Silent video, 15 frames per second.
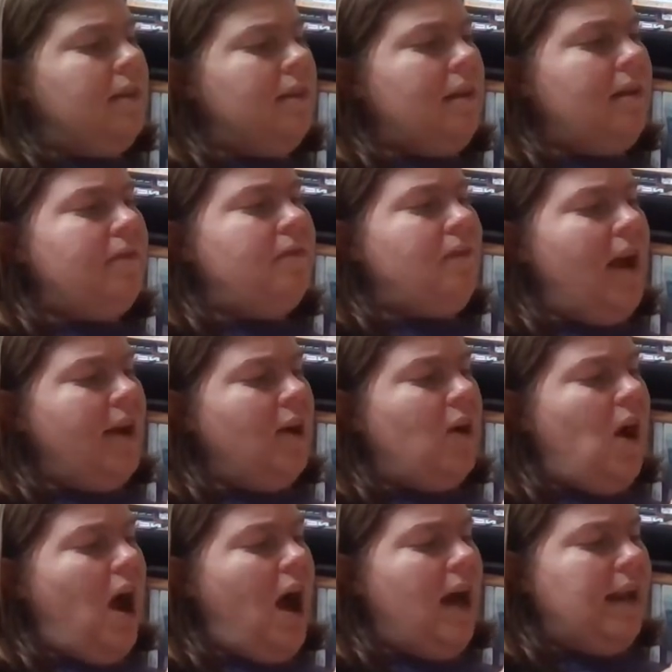The
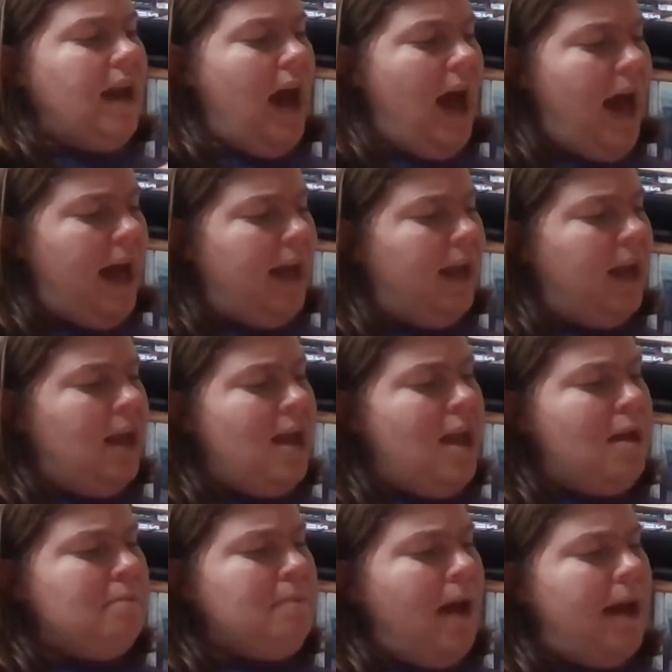Fire on High
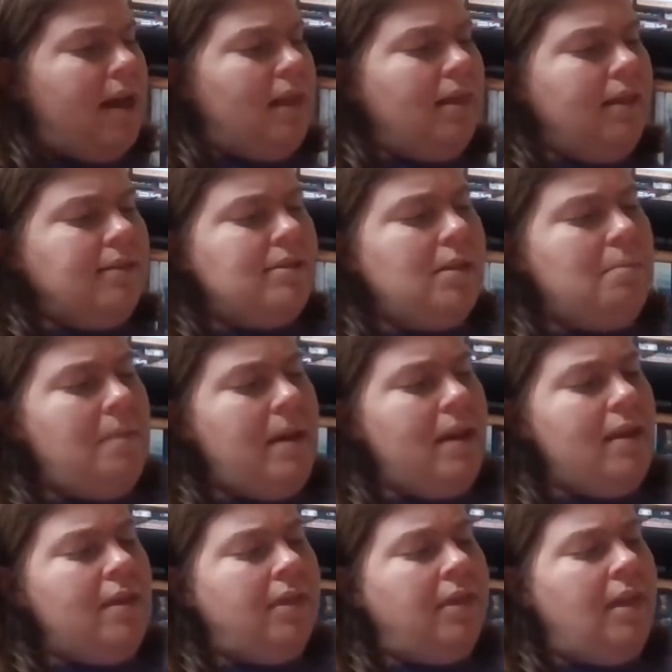by
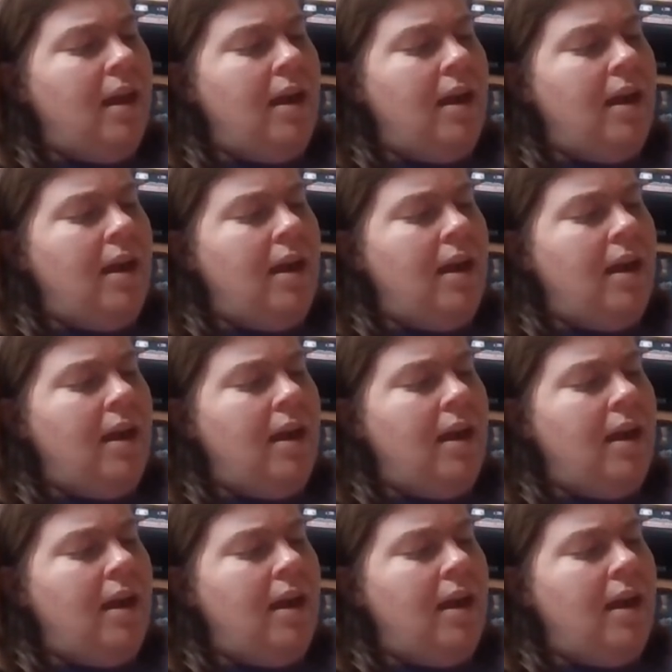Elizabeth